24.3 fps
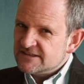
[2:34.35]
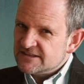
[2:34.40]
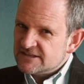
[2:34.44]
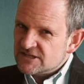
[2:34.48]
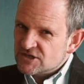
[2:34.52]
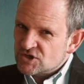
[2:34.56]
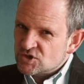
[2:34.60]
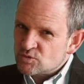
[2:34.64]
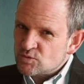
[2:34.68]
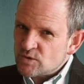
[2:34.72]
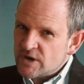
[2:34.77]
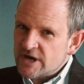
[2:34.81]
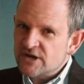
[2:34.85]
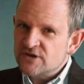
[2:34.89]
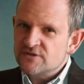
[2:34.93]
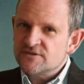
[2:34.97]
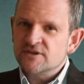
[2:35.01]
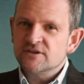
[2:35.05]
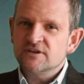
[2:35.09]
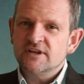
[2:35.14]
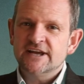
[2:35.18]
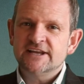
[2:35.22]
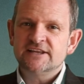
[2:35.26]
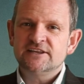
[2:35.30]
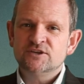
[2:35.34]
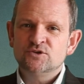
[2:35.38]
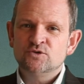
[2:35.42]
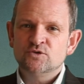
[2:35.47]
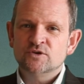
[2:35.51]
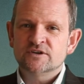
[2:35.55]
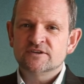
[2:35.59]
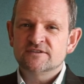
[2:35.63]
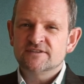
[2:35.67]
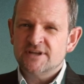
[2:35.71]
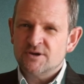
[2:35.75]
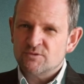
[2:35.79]
the greater the
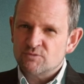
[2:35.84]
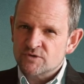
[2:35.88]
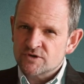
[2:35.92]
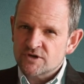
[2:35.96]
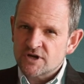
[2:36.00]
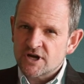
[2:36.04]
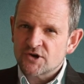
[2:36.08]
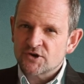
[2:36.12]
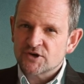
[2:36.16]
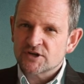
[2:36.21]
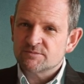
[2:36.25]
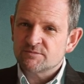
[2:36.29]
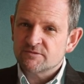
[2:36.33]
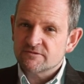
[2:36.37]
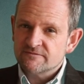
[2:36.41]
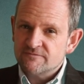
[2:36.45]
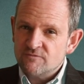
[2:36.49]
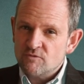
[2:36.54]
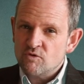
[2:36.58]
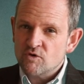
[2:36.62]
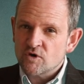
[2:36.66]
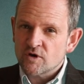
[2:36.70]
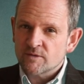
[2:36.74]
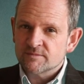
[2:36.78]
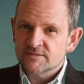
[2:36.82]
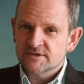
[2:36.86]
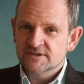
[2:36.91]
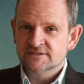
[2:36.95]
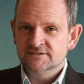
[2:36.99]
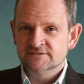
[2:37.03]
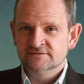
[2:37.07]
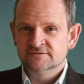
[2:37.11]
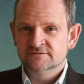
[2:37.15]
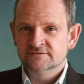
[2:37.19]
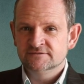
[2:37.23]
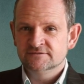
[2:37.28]
likelihood that we're not going to perform
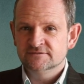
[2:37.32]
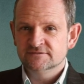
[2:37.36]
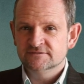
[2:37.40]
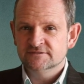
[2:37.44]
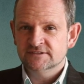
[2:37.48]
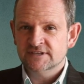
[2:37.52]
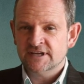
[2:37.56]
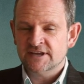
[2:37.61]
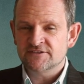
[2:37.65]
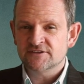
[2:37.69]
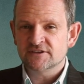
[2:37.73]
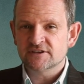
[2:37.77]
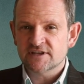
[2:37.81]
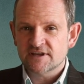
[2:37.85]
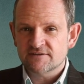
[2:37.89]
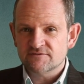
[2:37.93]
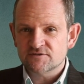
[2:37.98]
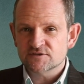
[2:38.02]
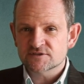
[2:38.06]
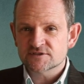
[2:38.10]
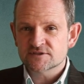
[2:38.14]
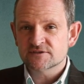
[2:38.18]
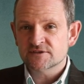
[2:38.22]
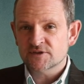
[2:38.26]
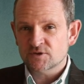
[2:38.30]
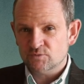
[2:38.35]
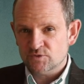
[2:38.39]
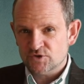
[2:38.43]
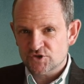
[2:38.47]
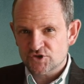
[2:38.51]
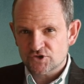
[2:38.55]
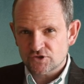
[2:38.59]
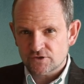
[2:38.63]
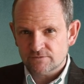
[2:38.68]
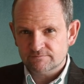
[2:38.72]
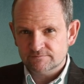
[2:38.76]
at the levels that we
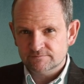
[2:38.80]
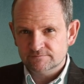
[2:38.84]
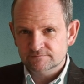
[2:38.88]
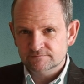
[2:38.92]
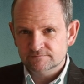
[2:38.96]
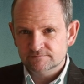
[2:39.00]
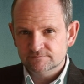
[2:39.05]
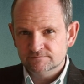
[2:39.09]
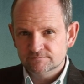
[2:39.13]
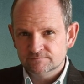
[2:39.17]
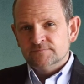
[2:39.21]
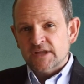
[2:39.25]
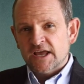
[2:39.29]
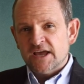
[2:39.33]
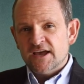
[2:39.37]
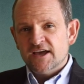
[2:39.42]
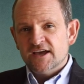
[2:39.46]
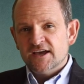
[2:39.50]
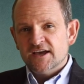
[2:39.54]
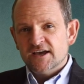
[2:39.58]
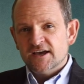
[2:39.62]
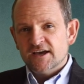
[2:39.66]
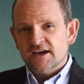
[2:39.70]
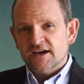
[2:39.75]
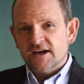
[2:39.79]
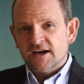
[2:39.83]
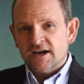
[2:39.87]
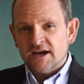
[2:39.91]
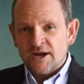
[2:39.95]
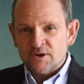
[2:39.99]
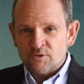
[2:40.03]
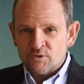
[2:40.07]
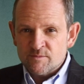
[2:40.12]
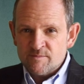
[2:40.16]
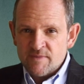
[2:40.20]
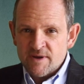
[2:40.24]
should.
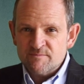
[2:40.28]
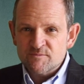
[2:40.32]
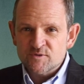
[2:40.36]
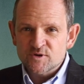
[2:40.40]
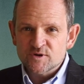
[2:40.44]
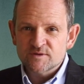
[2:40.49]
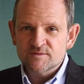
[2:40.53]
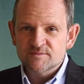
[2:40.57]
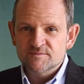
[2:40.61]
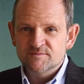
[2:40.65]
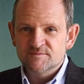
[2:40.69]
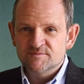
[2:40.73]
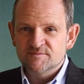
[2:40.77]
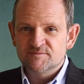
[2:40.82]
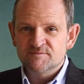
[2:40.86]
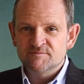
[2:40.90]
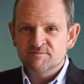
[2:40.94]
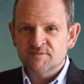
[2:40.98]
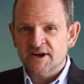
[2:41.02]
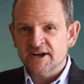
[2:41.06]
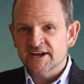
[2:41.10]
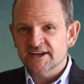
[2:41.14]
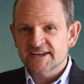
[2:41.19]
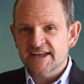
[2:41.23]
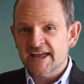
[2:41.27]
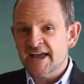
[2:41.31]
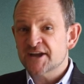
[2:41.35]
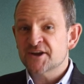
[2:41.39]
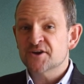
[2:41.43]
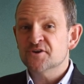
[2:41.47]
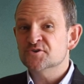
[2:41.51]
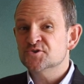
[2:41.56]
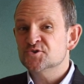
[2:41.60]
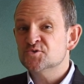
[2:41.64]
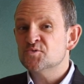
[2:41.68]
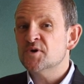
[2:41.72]
I remember my
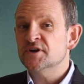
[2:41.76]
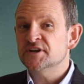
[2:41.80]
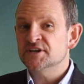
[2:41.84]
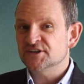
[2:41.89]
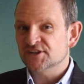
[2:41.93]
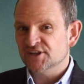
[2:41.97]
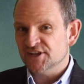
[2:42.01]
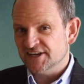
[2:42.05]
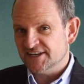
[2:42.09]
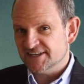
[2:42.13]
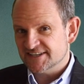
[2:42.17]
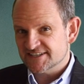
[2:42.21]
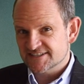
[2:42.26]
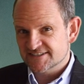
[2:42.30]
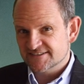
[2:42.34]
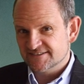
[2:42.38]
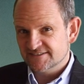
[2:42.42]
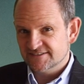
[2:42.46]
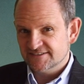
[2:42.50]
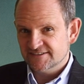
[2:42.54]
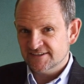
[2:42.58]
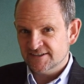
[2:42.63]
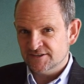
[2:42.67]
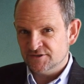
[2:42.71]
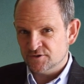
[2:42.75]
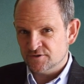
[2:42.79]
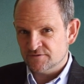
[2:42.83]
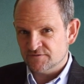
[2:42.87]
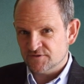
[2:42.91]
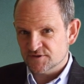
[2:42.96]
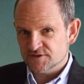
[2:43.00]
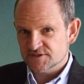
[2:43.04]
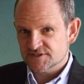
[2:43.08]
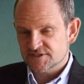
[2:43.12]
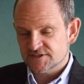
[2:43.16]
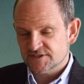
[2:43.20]
Echo 20 class in
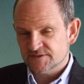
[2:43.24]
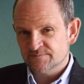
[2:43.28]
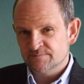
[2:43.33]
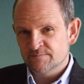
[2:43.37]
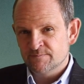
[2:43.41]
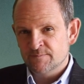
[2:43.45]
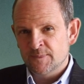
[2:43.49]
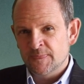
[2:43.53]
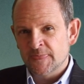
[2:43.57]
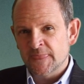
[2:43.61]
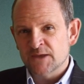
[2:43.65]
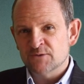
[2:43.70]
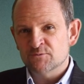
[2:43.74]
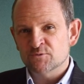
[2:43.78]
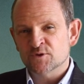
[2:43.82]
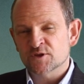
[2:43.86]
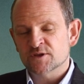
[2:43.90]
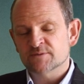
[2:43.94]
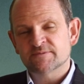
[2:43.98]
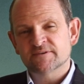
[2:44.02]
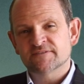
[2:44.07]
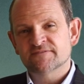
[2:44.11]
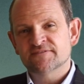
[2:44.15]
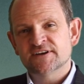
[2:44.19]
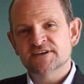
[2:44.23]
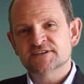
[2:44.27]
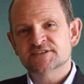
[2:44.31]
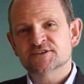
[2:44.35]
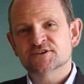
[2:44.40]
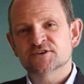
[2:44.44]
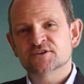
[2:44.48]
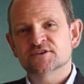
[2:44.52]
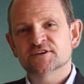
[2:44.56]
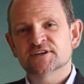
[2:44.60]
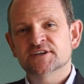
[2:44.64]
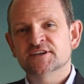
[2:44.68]
university, where the
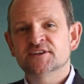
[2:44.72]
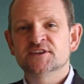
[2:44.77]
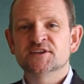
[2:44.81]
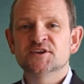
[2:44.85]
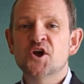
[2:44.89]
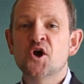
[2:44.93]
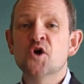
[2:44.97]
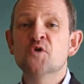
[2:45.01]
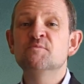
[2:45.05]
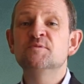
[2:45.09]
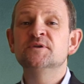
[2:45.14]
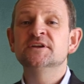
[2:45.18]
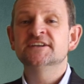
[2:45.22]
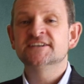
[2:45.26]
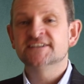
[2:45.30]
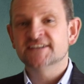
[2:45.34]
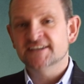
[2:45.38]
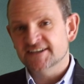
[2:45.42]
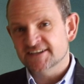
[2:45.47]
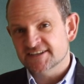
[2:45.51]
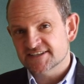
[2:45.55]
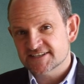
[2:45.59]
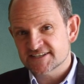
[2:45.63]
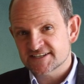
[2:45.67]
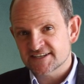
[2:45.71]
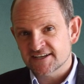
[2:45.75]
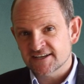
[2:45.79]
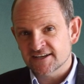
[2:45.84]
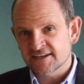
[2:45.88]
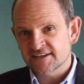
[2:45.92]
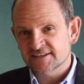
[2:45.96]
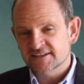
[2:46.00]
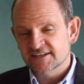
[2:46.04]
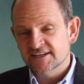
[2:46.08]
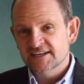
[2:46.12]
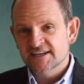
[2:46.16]
professor in the opening days
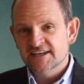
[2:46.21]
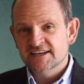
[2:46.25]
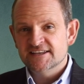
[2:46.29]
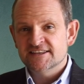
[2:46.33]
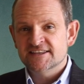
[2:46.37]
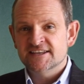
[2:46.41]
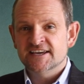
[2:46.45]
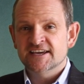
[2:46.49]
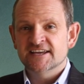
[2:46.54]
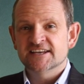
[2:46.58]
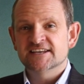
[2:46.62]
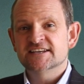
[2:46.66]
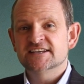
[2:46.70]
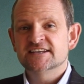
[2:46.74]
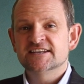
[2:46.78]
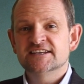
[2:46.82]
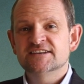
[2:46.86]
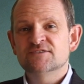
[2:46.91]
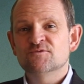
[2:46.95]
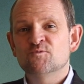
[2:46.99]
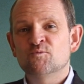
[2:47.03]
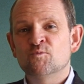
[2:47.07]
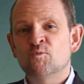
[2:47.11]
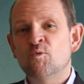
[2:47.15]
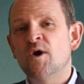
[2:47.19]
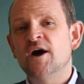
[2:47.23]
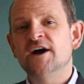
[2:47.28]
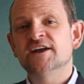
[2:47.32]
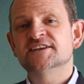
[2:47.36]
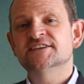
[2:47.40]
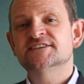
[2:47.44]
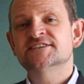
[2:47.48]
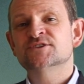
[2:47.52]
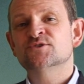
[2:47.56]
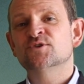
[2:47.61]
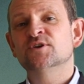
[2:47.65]
said that
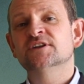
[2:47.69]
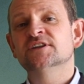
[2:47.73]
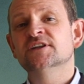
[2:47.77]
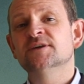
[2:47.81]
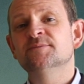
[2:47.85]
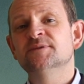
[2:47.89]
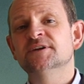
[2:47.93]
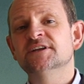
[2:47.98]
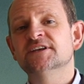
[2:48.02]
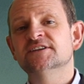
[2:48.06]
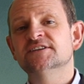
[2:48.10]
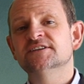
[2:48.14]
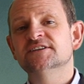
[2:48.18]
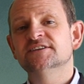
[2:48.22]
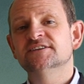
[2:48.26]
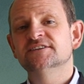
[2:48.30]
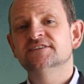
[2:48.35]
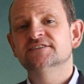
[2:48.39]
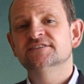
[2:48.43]
wants are unlimited